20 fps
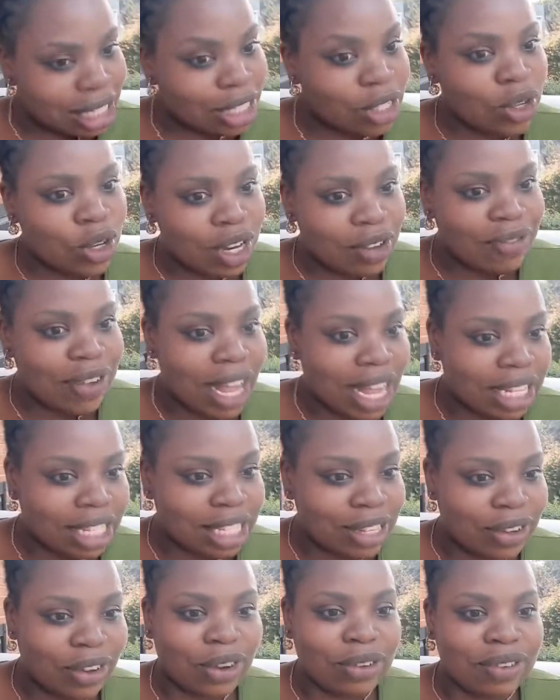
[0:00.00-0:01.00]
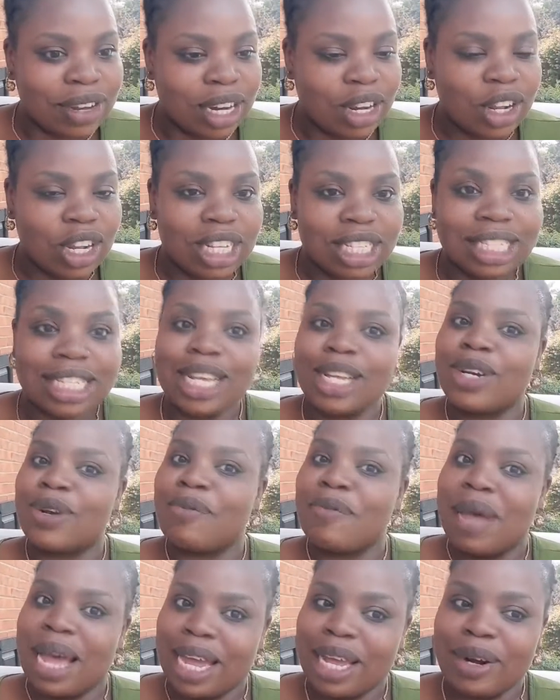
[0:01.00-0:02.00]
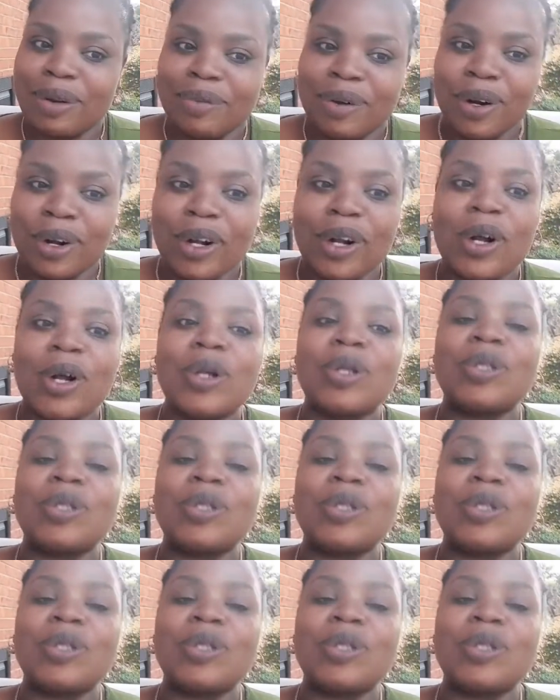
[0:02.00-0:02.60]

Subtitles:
Do the verse over now. Say debatable.